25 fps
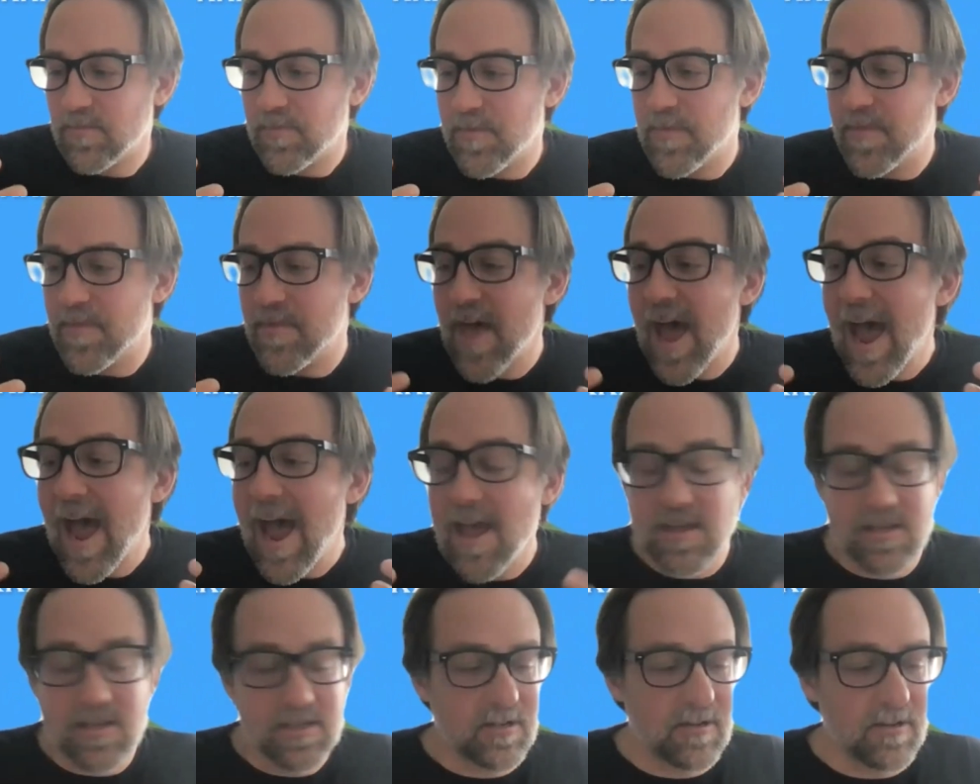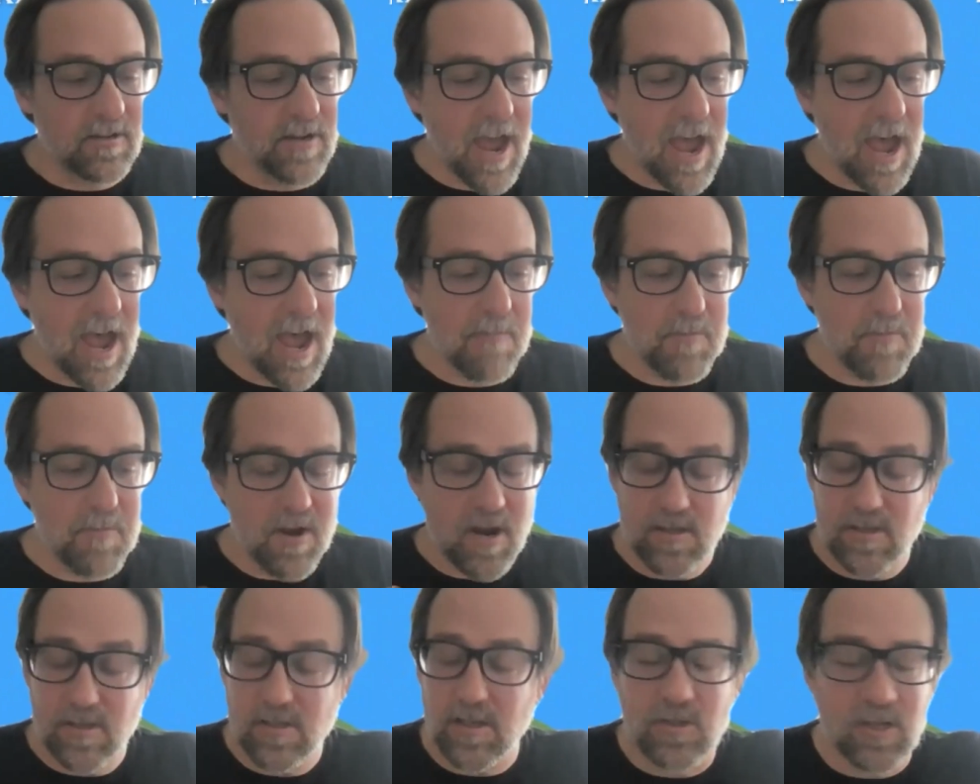that is going to happen
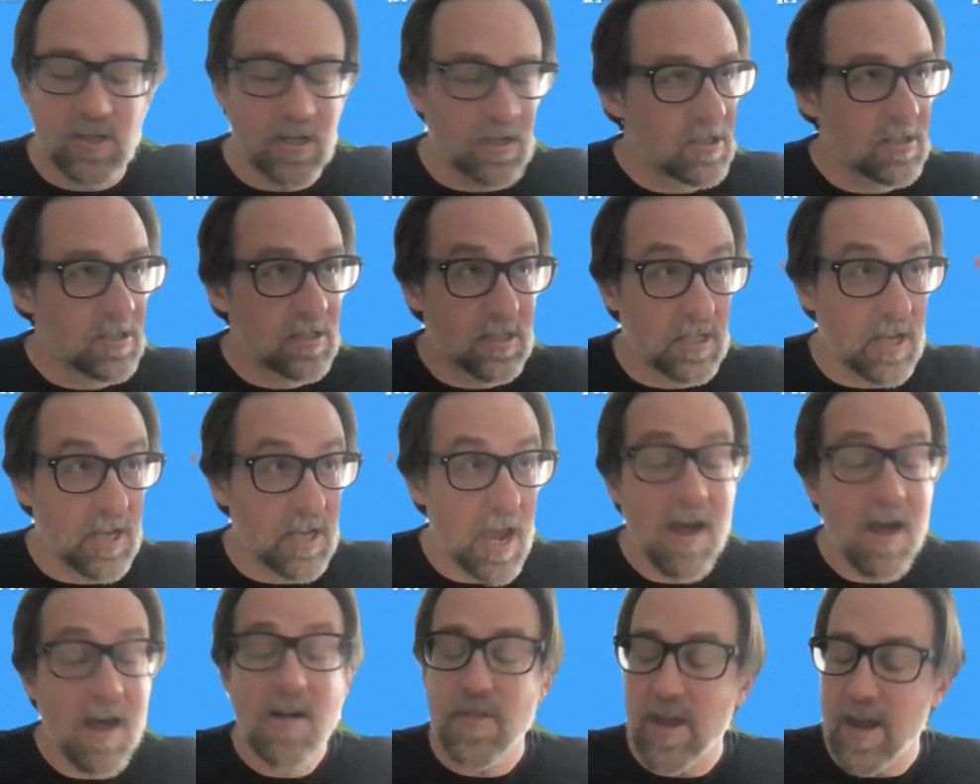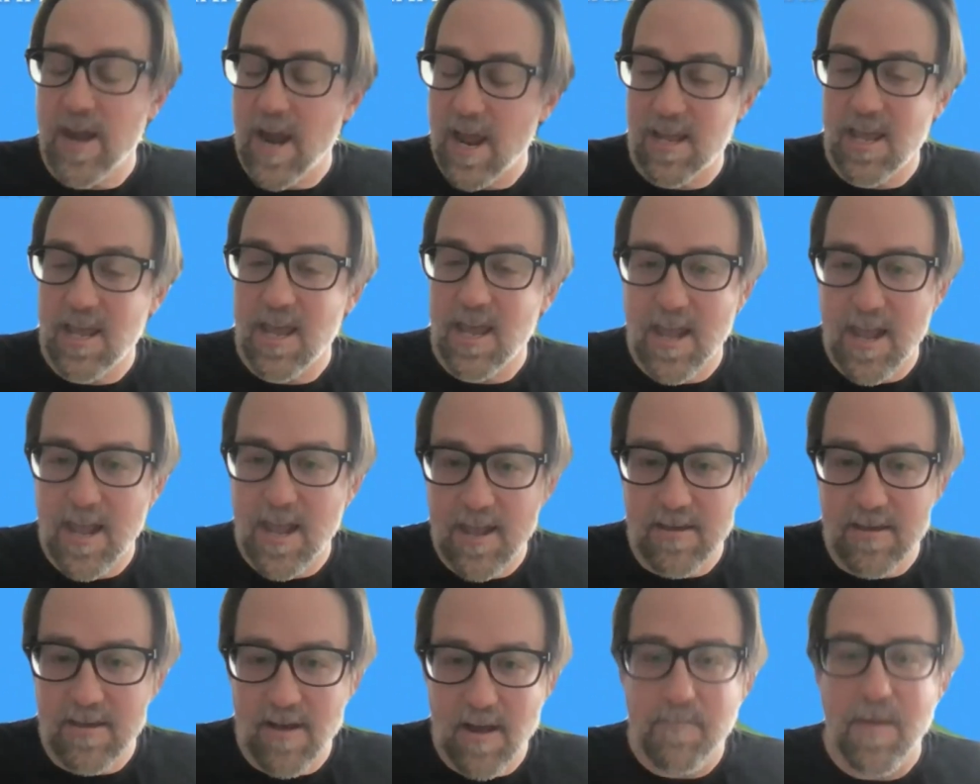on such a scale that I
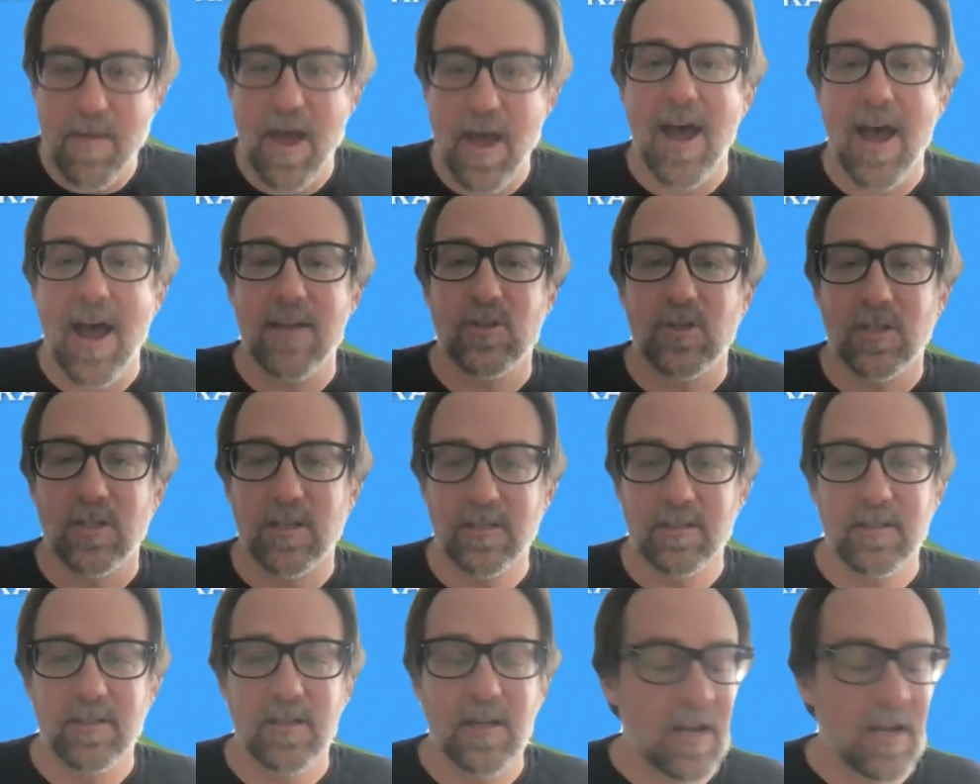can't imagine.